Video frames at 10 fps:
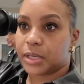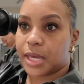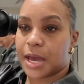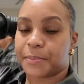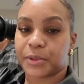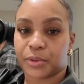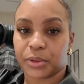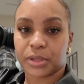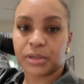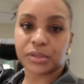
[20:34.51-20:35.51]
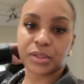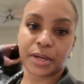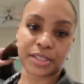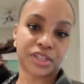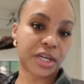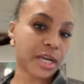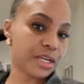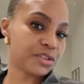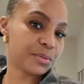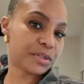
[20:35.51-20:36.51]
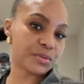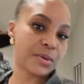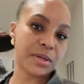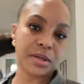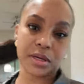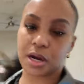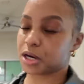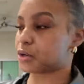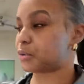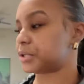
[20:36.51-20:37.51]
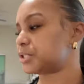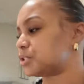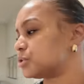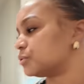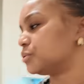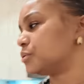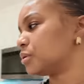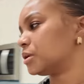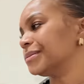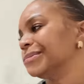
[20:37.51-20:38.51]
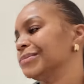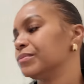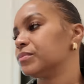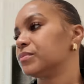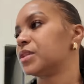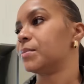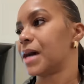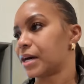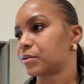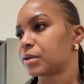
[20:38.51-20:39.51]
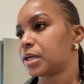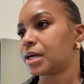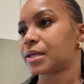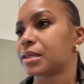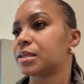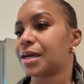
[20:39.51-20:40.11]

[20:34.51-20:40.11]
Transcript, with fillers: Capital Grille. So I changed because we are going to the battery.